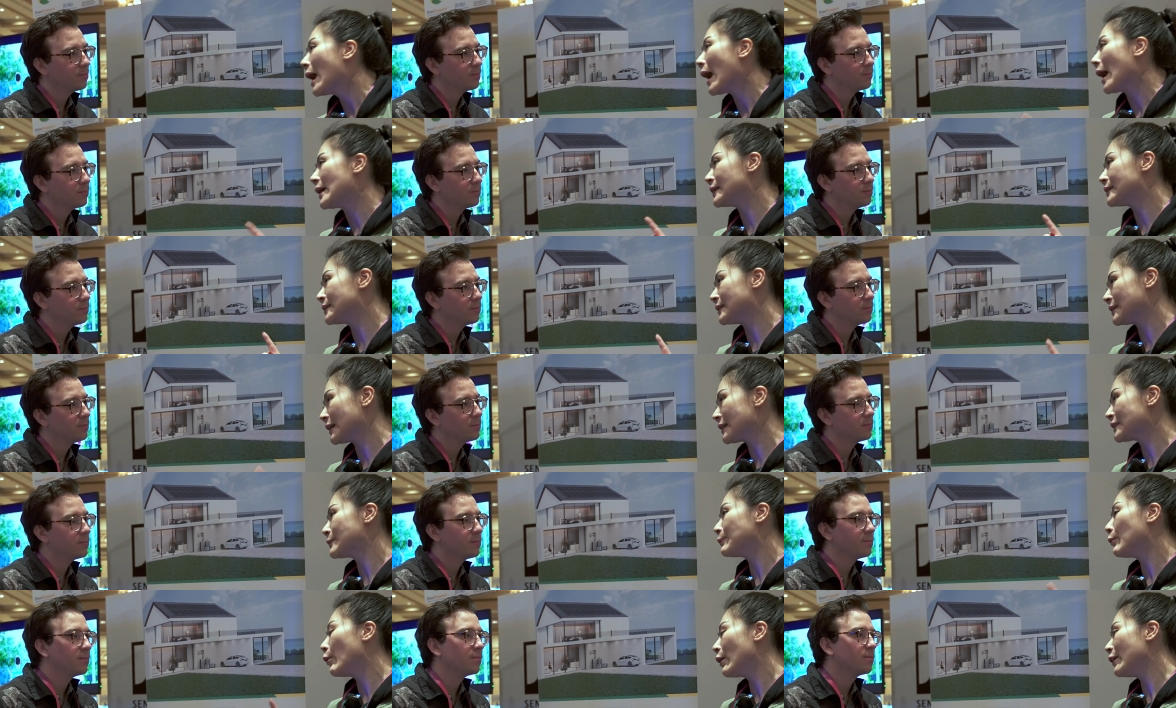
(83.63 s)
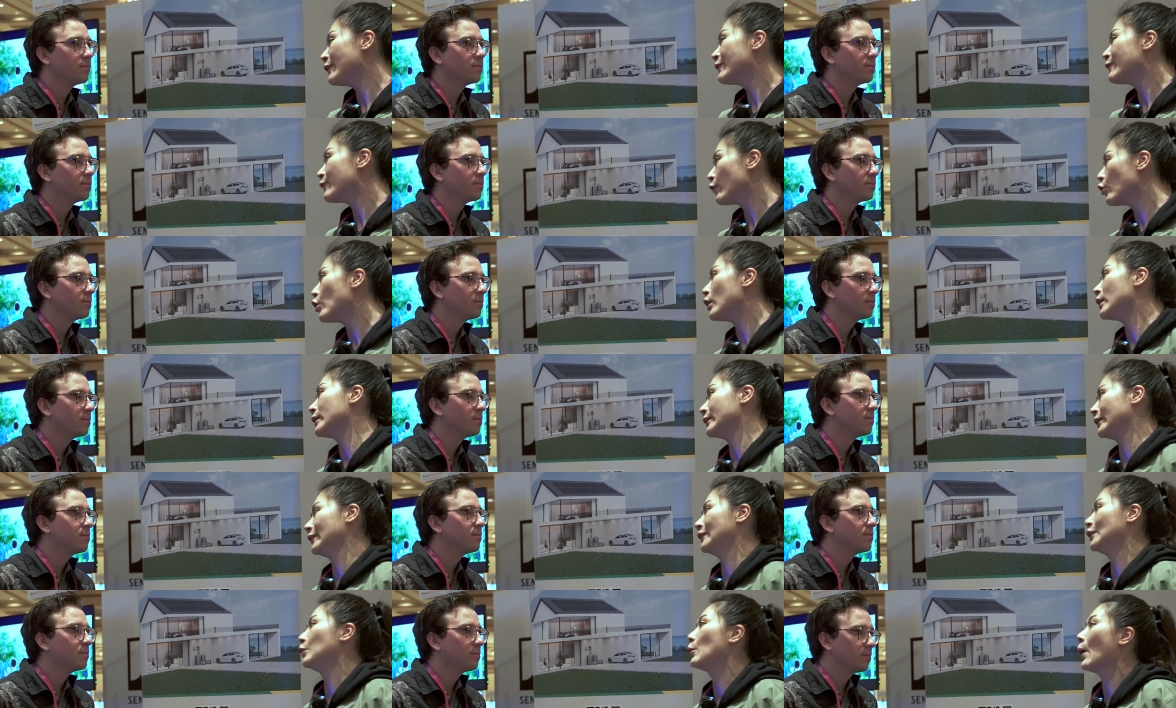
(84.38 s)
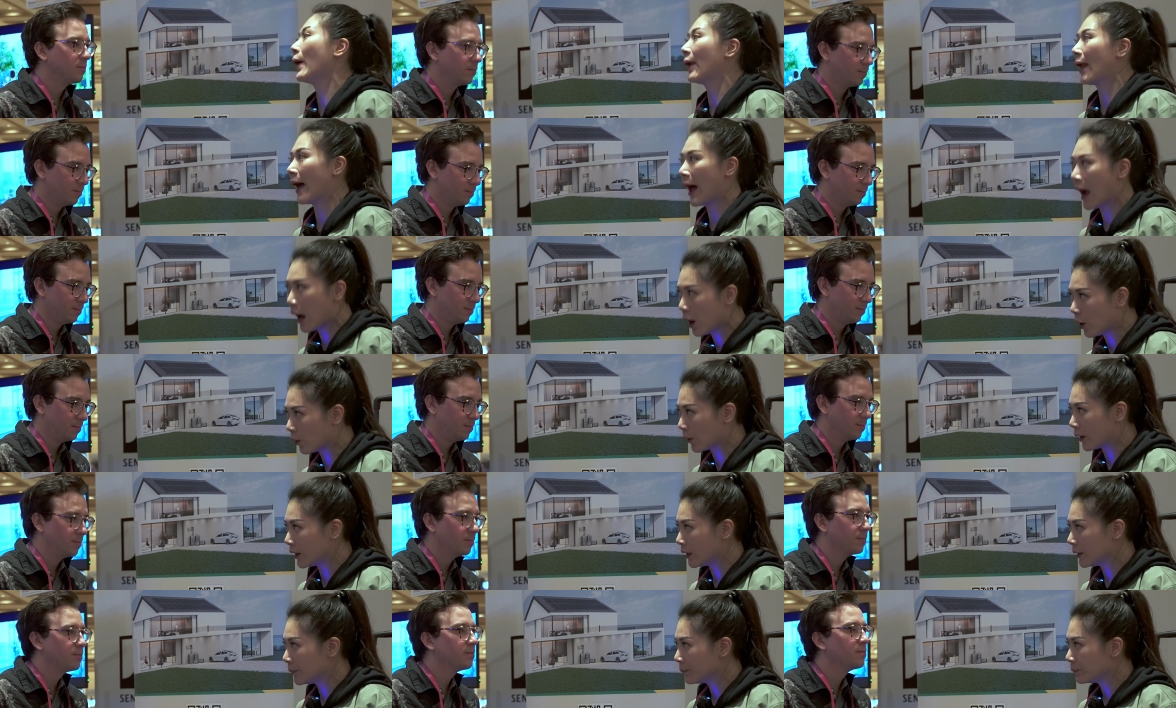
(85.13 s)
Speaker 1: has six point four kilowatt
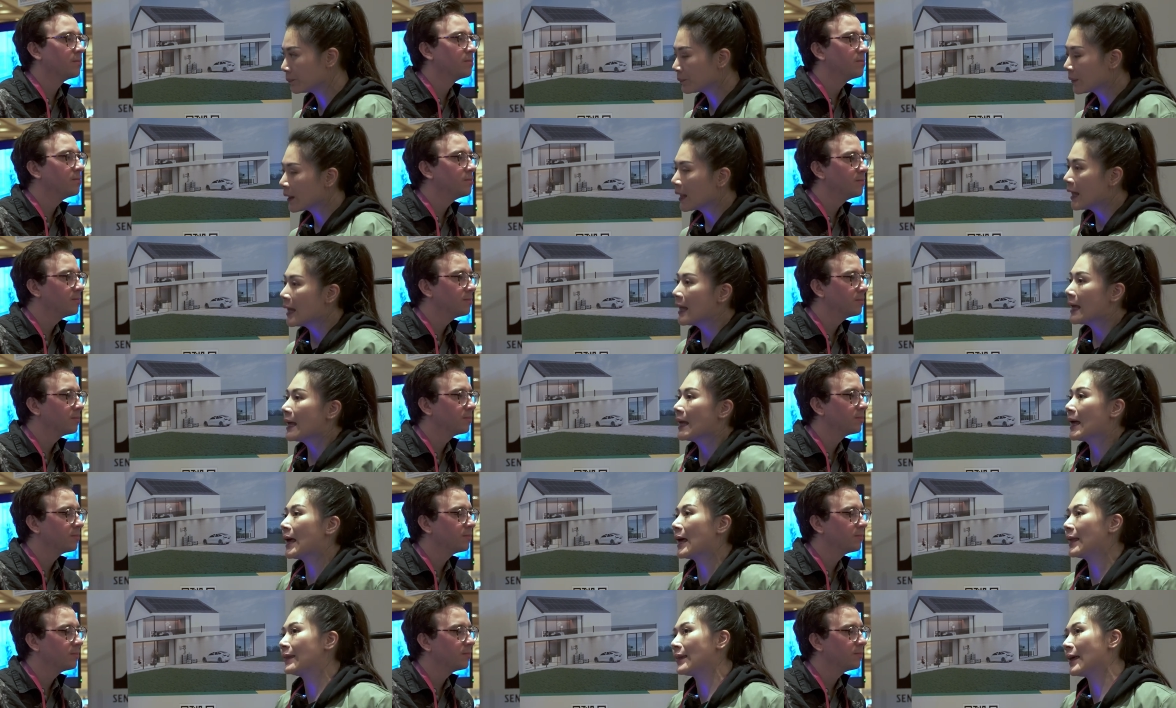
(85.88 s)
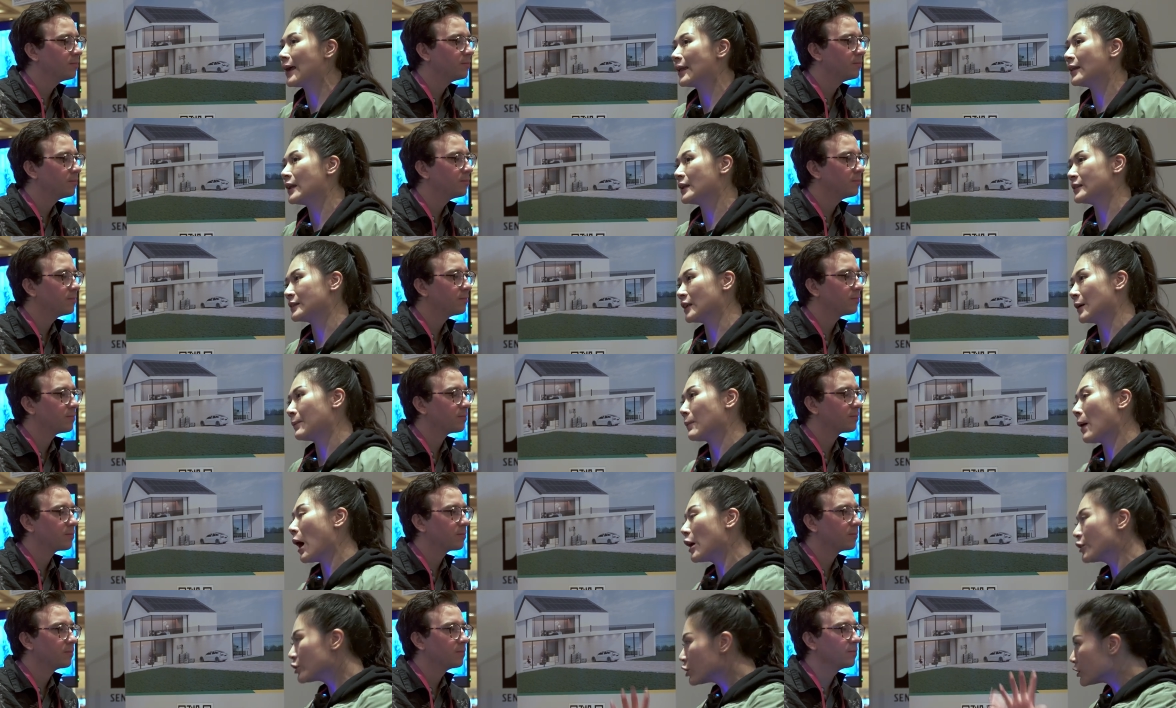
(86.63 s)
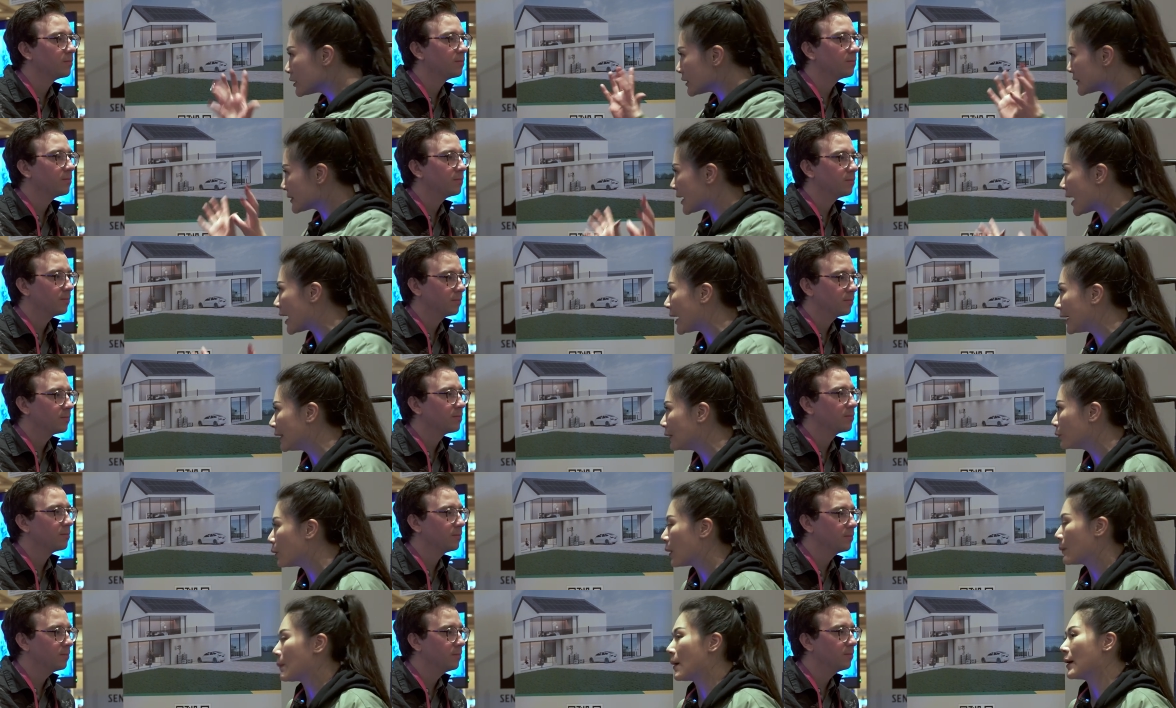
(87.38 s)
hour, mm-hmm. and then it's a module
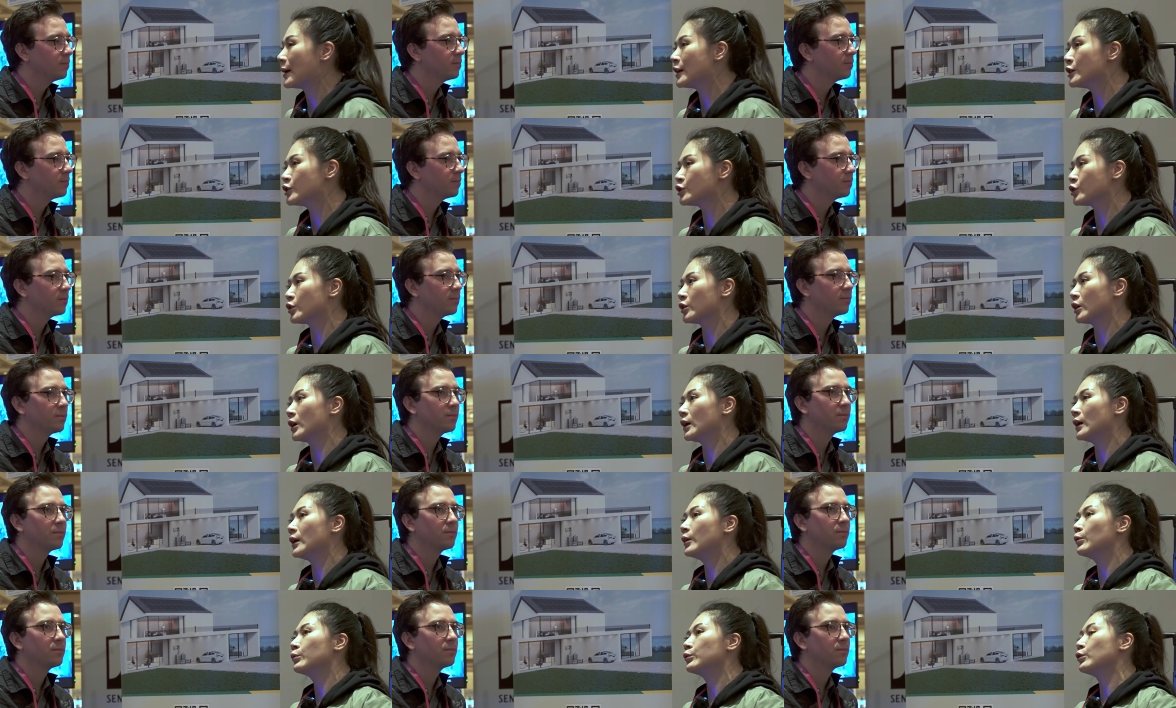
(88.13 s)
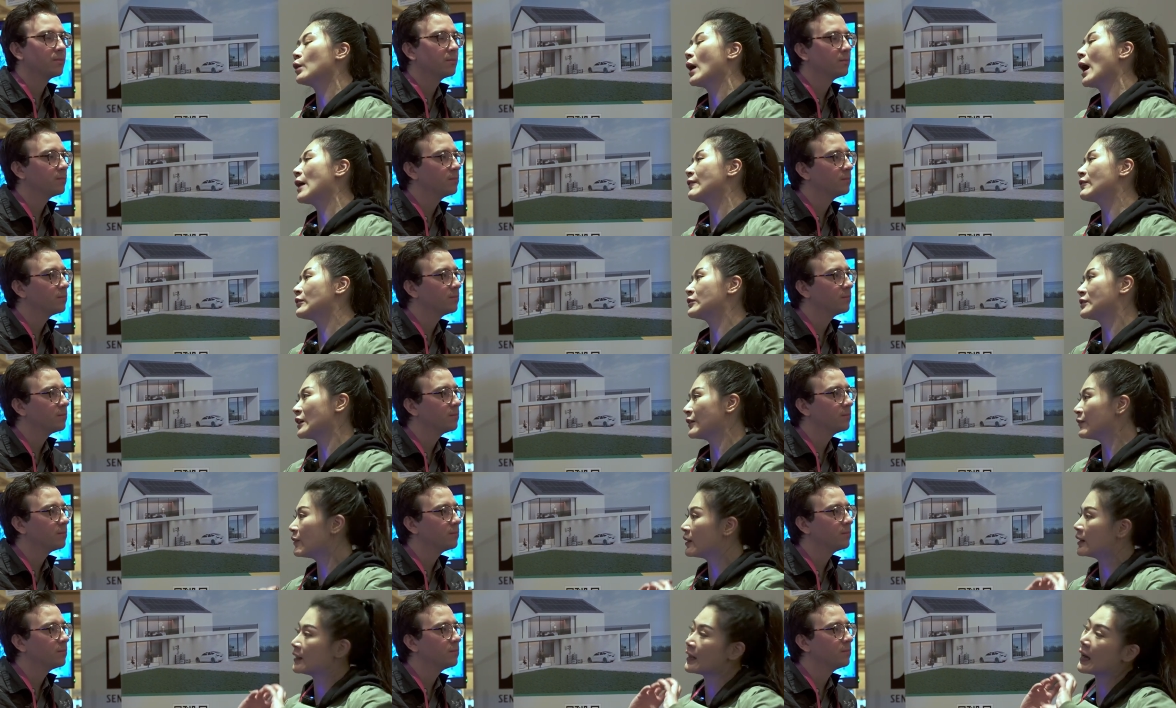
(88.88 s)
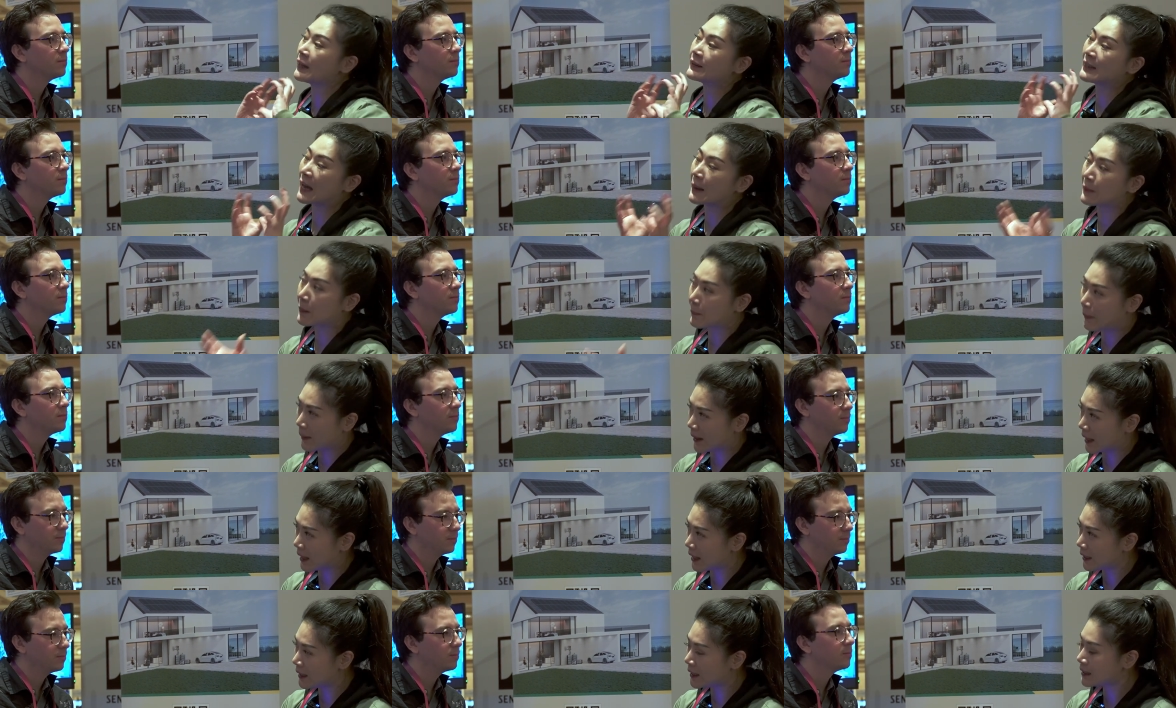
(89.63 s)
design. We're making sure you have a different
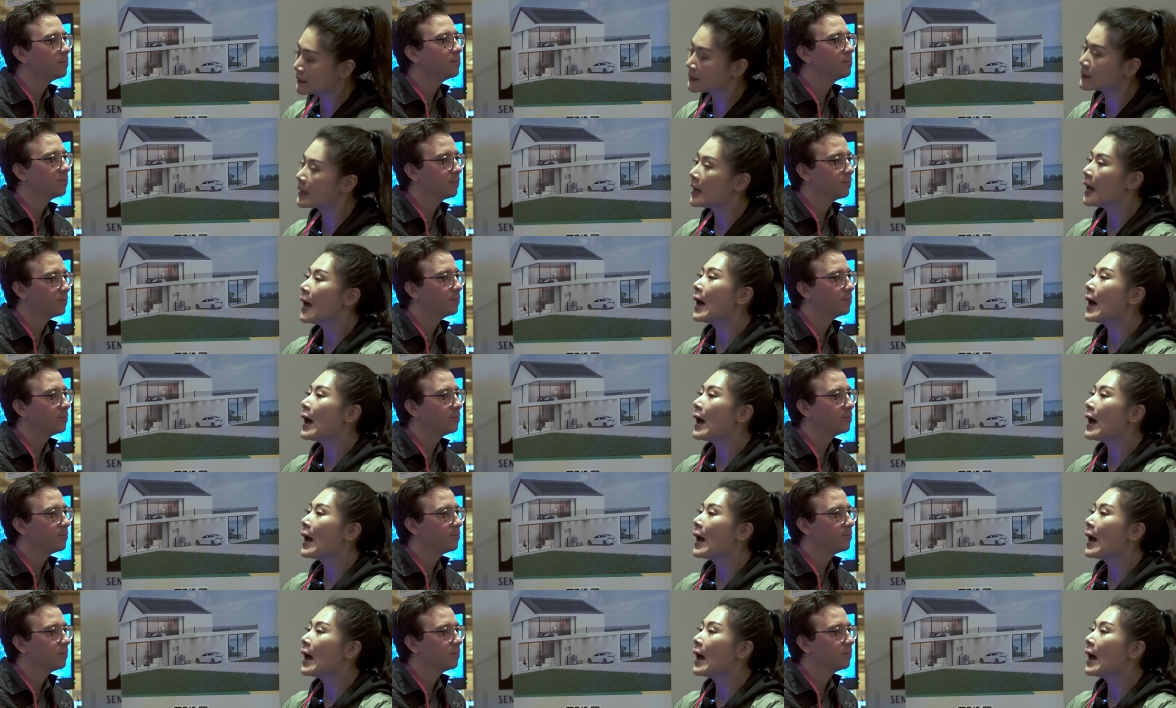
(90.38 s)
adaptabilities